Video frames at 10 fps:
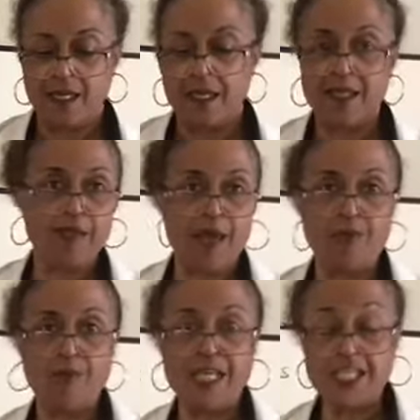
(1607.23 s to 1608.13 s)
That
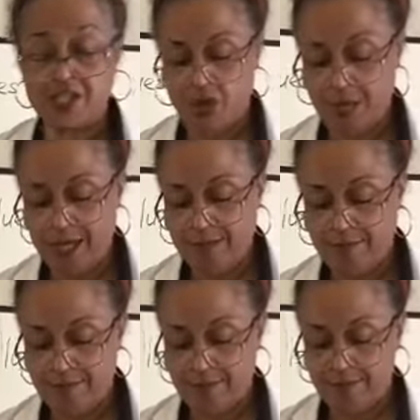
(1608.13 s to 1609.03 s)
would be sodium.
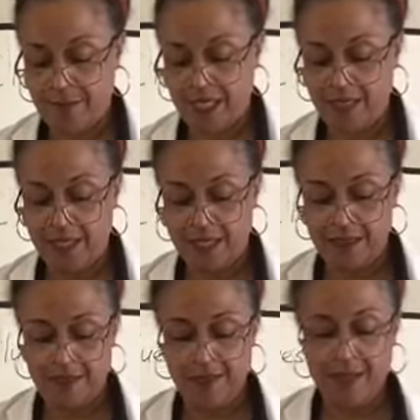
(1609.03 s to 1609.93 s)

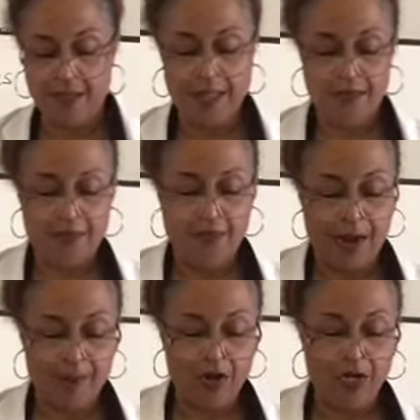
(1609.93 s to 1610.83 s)
It
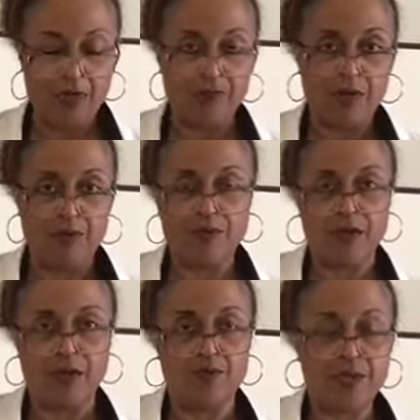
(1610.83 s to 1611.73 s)
primarily
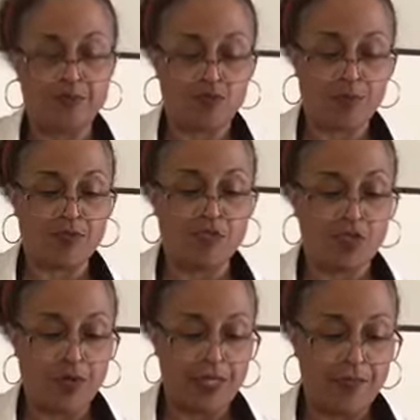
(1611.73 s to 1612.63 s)
reabsorbs
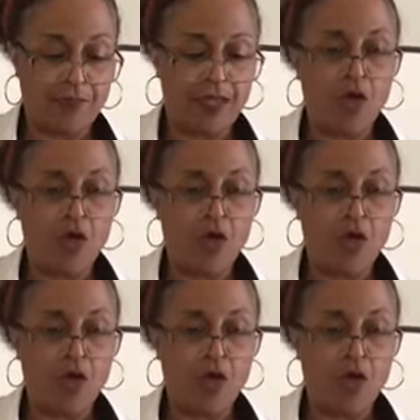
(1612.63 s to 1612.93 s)
sodium.